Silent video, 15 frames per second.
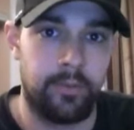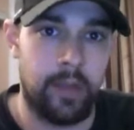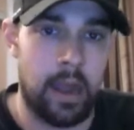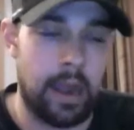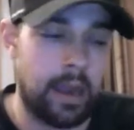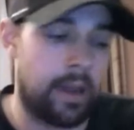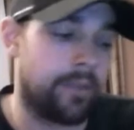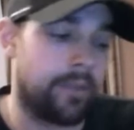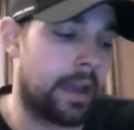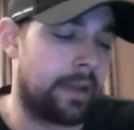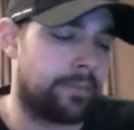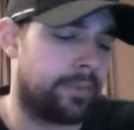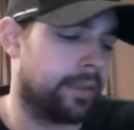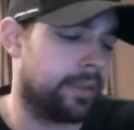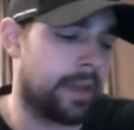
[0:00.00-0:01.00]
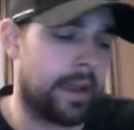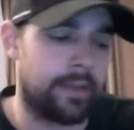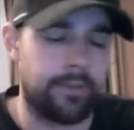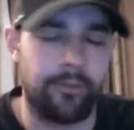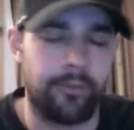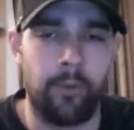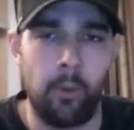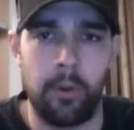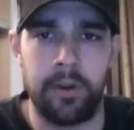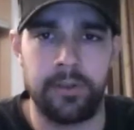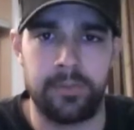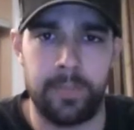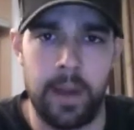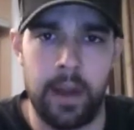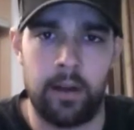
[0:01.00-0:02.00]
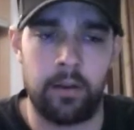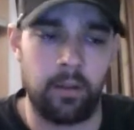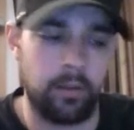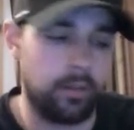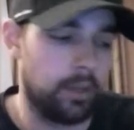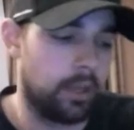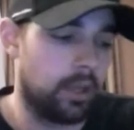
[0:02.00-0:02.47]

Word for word: uh, that I think that has a four-inch barrel.